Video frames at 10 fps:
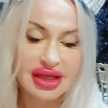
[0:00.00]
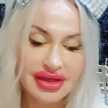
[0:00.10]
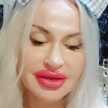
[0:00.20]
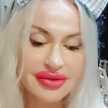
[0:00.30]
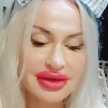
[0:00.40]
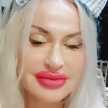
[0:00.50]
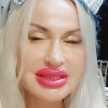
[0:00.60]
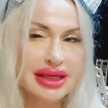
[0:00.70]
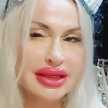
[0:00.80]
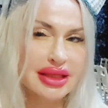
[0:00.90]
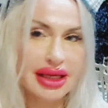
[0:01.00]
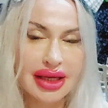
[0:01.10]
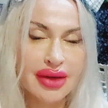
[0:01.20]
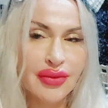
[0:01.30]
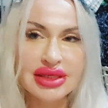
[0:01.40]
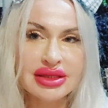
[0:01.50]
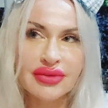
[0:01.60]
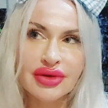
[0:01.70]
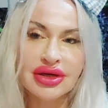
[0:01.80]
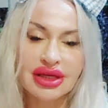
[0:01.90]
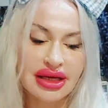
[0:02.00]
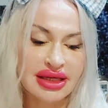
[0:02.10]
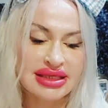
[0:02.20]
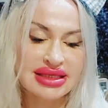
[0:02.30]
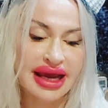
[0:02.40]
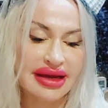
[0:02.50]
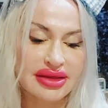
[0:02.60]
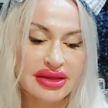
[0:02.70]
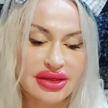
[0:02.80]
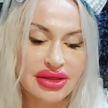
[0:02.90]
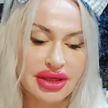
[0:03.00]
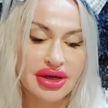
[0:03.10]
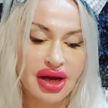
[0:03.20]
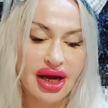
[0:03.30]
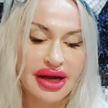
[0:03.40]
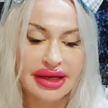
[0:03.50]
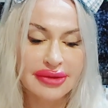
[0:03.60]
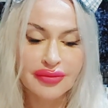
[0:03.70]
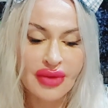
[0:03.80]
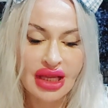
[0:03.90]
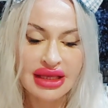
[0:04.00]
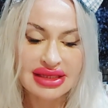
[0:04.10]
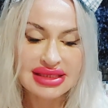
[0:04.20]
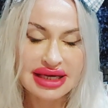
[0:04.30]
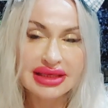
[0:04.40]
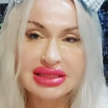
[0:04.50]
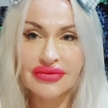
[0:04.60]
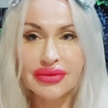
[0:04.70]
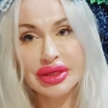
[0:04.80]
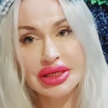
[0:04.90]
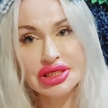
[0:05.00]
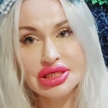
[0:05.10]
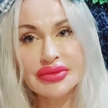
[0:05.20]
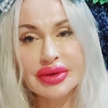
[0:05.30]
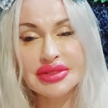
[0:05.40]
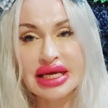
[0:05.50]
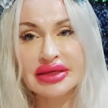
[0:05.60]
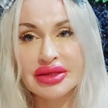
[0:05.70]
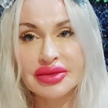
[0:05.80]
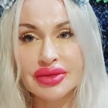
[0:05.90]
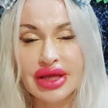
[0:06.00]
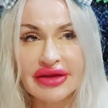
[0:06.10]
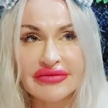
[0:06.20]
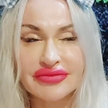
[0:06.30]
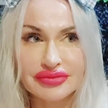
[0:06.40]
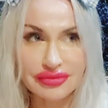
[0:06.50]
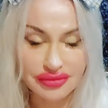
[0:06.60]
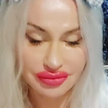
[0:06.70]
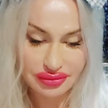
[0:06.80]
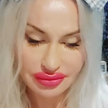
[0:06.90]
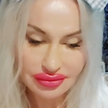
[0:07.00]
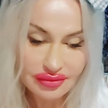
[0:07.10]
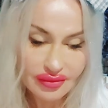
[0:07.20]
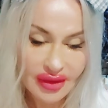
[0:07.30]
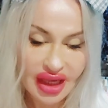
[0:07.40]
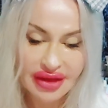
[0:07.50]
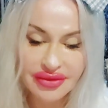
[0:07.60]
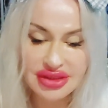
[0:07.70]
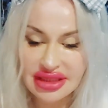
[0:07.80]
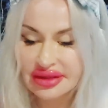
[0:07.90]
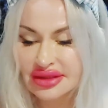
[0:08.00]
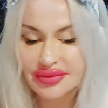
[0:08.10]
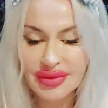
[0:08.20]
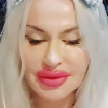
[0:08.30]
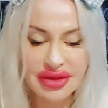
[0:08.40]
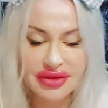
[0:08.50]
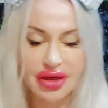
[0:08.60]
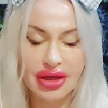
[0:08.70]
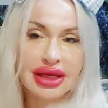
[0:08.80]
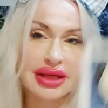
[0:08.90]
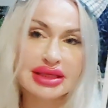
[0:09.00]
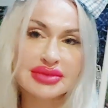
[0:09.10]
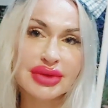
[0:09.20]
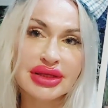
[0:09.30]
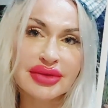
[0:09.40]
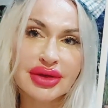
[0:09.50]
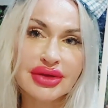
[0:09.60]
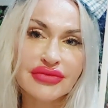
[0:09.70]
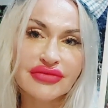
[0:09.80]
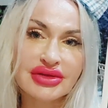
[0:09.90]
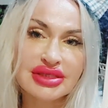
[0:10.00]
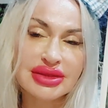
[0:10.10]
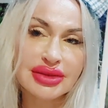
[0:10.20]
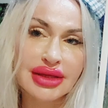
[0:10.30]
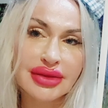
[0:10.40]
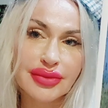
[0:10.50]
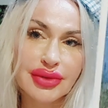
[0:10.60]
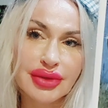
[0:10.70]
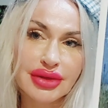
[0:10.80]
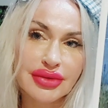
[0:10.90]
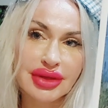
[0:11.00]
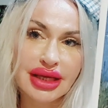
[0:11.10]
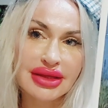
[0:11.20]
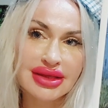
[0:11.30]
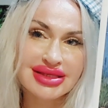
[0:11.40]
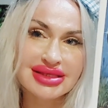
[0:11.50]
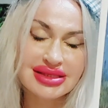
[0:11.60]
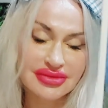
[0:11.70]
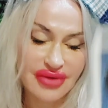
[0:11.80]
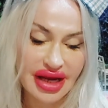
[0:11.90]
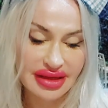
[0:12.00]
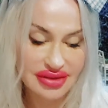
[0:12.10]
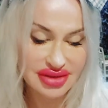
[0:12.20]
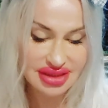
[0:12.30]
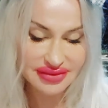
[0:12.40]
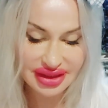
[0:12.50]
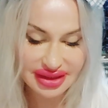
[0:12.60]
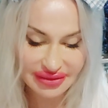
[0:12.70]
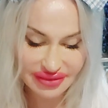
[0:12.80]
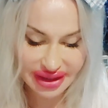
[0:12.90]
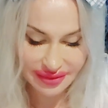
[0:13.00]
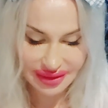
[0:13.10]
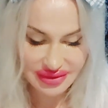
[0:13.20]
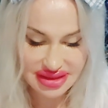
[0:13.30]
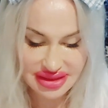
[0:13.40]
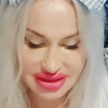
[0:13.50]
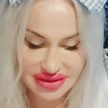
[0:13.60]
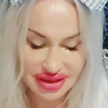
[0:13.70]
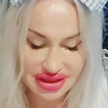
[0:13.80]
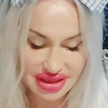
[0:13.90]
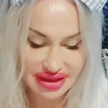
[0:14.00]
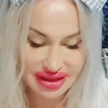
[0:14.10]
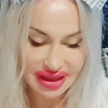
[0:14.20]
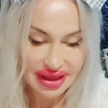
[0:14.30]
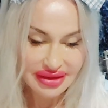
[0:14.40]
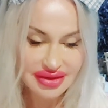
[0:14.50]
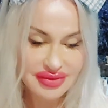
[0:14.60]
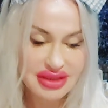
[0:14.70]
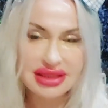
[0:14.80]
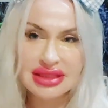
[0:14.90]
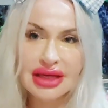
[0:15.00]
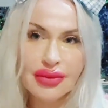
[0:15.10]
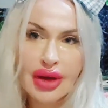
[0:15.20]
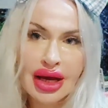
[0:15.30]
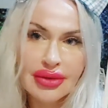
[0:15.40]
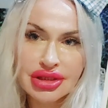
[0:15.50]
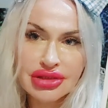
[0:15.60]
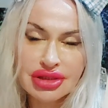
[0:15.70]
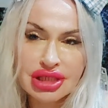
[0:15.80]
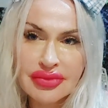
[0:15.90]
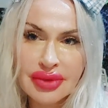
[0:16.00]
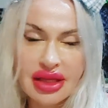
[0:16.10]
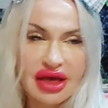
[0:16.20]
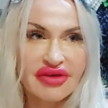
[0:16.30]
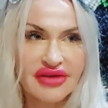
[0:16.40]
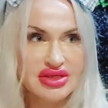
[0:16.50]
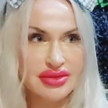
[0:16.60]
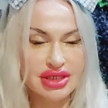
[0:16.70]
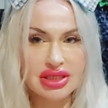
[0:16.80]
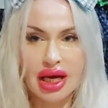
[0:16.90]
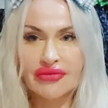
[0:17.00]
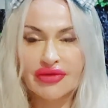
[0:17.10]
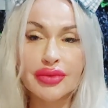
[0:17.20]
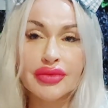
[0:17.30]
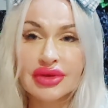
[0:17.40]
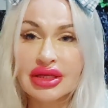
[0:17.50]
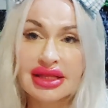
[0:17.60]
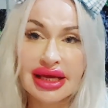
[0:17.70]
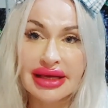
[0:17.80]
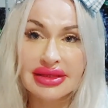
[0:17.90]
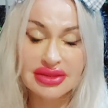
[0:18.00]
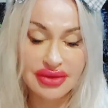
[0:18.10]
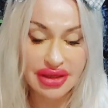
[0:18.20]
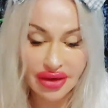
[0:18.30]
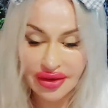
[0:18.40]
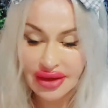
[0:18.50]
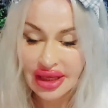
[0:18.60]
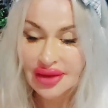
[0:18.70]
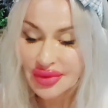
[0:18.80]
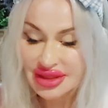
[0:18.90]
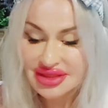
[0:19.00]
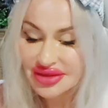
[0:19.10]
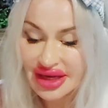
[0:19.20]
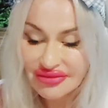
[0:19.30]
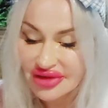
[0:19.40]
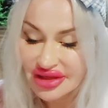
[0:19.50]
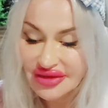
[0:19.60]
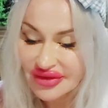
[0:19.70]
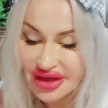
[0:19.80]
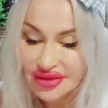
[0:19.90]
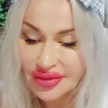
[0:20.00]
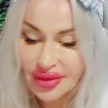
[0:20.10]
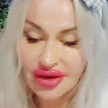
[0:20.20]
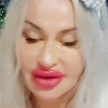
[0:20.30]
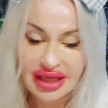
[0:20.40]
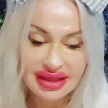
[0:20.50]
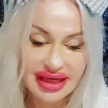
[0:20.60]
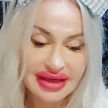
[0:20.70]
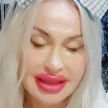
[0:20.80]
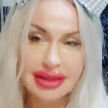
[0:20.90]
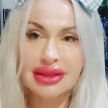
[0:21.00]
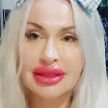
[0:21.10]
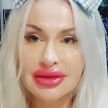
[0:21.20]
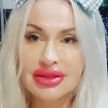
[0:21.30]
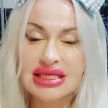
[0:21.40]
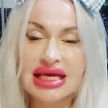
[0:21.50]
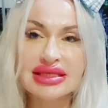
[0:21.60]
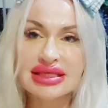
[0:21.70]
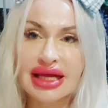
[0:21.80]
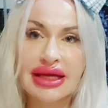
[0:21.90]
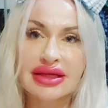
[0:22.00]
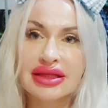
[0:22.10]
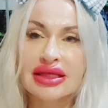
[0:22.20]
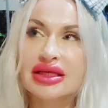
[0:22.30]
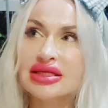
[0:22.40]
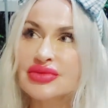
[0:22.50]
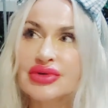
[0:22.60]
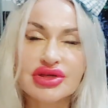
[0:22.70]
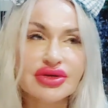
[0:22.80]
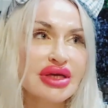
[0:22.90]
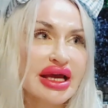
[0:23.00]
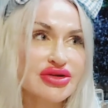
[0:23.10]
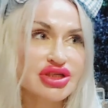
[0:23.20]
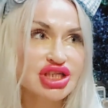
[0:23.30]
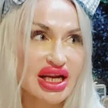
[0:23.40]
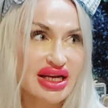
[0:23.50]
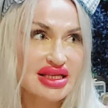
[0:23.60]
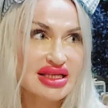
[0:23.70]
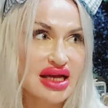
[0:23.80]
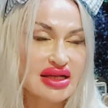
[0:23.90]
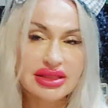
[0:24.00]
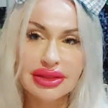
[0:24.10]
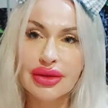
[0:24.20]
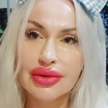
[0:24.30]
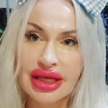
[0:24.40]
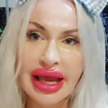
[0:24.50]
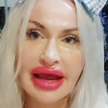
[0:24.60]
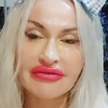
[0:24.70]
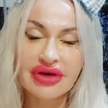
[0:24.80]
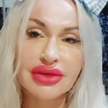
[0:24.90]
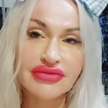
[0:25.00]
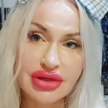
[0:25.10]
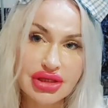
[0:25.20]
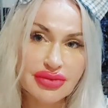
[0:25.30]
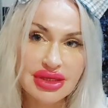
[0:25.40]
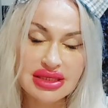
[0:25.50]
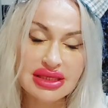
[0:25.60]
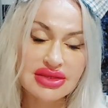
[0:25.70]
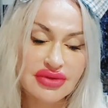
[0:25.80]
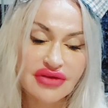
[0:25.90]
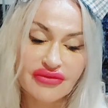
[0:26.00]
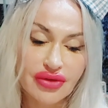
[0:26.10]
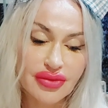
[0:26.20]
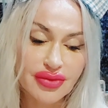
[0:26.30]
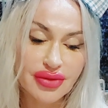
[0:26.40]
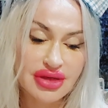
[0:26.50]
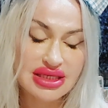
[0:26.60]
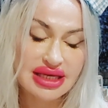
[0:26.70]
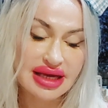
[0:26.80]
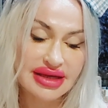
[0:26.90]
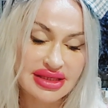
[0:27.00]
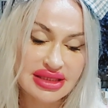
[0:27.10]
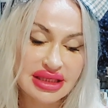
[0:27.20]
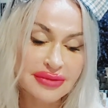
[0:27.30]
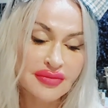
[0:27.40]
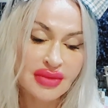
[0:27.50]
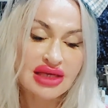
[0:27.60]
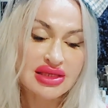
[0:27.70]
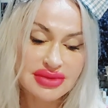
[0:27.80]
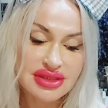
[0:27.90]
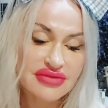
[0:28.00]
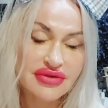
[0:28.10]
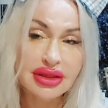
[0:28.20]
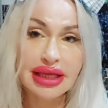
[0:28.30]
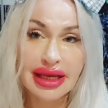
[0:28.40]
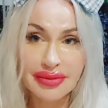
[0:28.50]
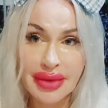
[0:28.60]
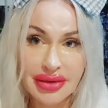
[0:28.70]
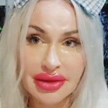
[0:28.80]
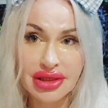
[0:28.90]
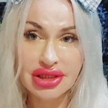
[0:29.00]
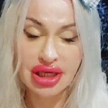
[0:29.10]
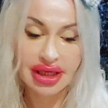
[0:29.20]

You know what I'm saying? Like, it was, they weren't exactly clear on the status of a relationship that was ending their life. And there's, let me pull another card on this. But Libra, you felt it. You got the moon here. You're like, this isn't right. There's something not right about this situation. And this person is like, well, how could you reject my love? I have so much to offer. But really, they have so little because they're not really available. Not in the legal sense, not in the spiritual, energetic sense. You know, they have unfinished business with a former person. I see specifically a marriage.